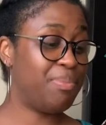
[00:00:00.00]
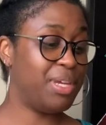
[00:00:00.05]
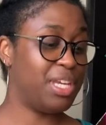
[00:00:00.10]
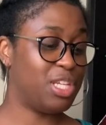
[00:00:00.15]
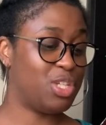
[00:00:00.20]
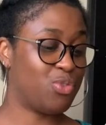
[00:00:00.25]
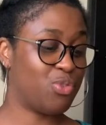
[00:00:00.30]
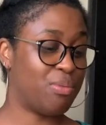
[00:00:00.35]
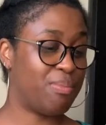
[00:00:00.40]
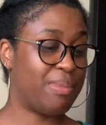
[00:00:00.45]

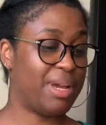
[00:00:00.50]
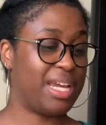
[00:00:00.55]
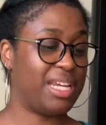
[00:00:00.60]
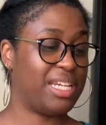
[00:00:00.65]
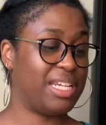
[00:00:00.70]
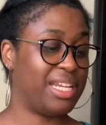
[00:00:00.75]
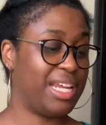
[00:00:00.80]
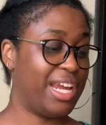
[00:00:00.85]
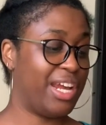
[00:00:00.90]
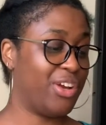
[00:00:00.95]
beach
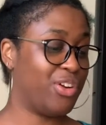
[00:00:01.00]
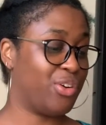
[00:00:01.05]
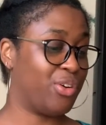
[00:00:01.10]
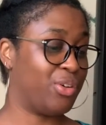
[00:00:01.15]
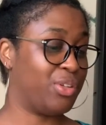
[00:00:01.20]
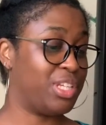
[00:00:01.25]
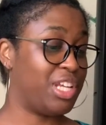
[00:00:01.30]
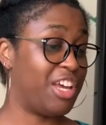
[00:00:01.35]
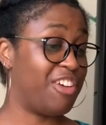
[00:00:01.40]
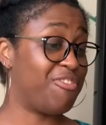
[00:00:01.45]
reminded
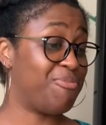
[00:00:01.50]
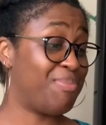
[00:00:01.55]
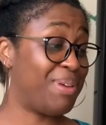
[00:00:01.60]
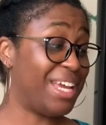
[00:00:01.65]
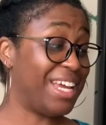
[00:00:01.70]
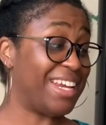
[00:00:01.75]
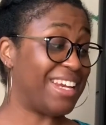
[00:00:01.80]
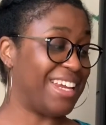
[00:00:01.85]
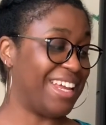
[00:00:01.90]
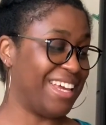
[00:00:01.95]
Harold of
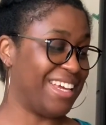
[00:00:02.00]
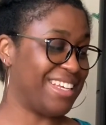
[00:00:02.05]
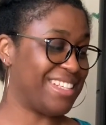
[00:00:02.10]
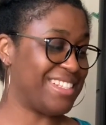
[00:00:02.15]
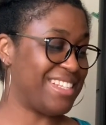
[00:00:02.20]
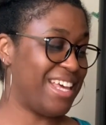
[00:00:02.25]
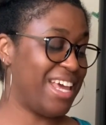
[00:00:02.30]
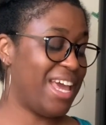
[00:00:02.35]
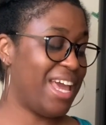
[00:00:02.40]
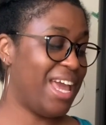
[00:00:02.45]
picnics,
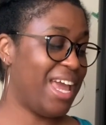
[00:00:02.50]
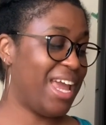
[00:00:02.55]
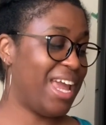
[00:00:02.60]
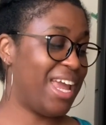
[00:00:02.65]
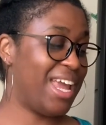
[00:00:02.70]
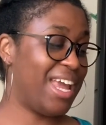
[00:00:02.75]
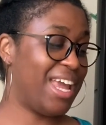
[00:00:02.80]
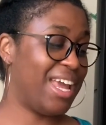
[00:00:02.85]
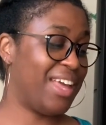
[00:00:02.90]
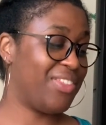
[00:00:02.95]

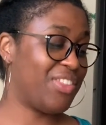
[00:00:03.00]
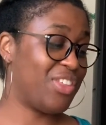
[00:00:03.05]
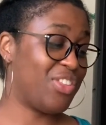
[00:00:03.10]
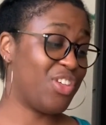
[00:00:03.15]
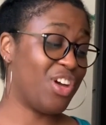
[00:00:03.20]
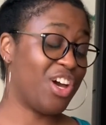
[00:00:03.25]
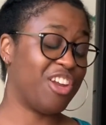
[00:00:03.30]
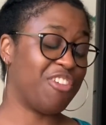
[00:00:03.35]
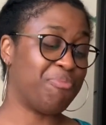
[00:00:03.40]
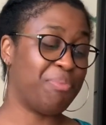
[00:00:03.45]
and the
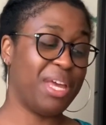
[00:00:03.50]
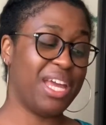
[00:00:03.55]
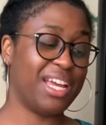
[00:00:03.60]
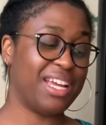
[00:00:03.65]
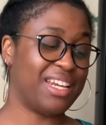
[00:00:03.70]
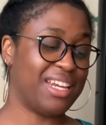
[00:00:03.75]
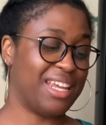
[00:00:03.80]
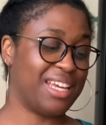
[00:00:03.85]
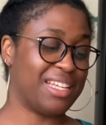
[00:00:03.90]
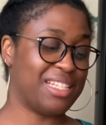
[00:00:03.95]
thought of
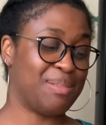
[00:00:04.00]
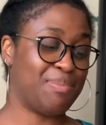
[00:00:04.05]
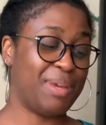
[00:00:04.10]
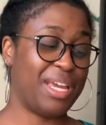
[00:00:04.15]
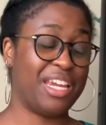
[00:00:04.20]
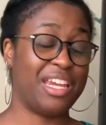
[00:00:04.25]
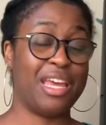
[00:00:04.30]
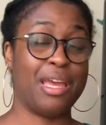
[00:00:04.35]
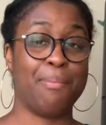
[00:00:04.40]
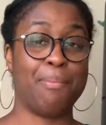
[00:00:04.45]
picnics
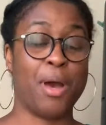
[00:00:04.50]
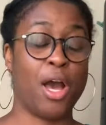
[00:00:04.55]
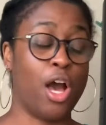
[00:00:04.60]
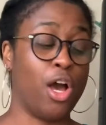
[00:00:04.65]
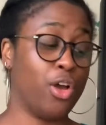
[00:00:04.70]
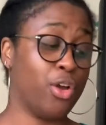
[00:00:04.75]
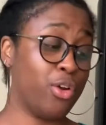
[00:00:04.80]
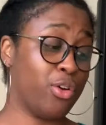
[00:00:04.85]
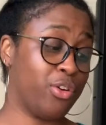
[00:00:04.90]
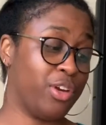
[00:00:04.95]
made him
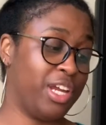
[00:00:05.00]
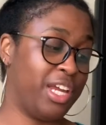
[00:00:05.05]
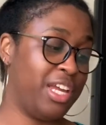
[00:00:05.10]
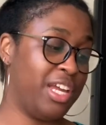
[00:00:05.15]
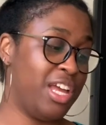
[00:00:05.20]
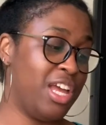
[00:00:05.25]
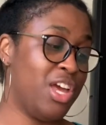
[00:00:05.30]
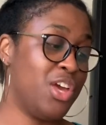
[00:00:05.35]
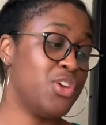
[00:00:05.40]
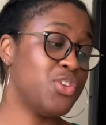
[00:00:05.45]
hungry.
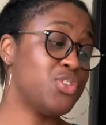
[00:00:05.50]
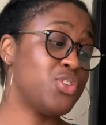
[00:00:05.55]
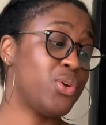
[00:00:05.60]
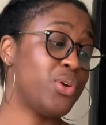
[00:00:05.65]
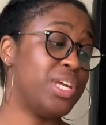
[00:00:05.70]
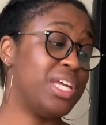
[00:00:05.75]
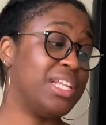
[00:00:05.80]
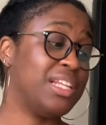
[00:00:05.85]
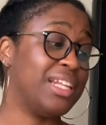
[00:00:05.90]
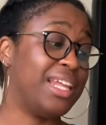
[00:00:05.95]
So
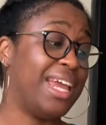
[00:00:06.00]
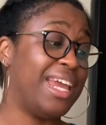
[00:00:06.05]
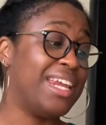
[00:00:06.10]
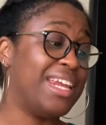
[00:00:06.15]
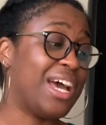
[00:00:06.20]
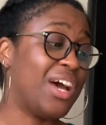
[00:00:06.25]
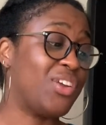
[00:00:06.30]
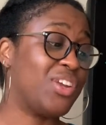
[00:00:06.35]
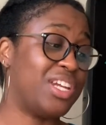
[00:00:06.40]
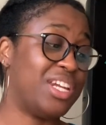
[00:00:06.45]
he laid
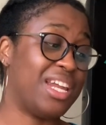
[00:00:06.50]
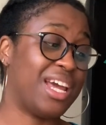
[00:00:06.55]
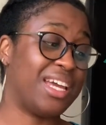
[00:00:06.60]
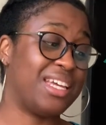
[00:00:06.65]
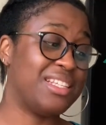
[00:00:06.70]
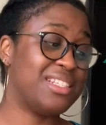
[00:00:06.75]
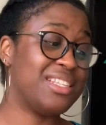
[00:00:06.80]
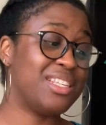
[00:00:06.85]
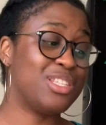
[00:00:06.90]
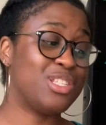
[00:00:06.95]
out a
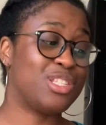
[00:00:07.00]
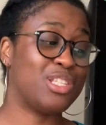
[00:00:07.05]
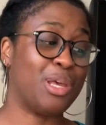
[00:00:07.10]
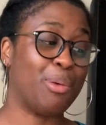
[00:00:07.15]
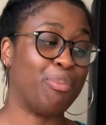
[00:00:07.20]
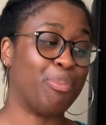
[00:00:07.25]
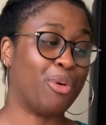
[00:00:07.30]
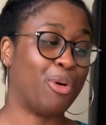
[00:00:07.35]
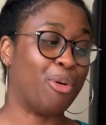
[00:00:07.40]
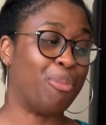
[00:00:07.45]
nice,
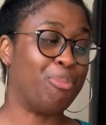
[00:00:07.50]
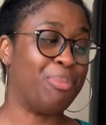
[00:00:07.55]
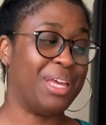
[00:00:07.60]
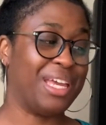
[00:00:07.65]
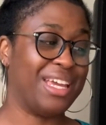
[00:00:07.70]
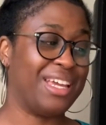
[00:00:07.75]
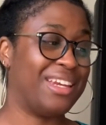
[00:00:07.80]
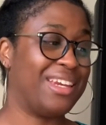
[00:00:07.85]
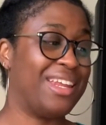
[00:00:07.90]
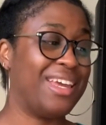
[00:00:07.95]
simple
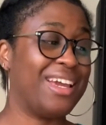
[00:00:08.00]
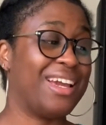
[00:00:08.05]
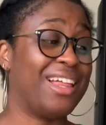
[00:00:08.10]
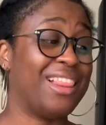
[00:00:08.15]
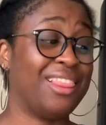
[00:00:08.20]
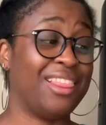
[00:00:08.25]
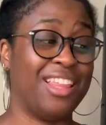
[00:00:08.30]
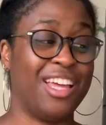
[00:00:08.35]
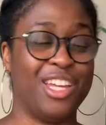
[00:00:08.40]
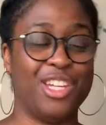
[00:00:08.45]
picnic
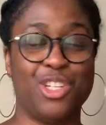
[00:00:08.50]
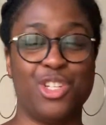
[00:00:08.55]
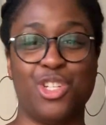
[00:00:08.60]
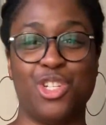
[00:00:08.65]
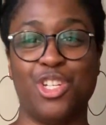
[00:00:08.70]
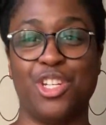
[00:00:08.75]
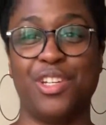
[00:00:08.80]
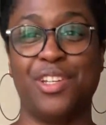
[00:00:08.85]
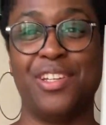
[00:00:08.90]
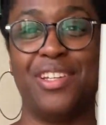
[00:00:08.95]

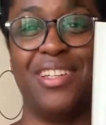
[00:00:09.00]
lunch.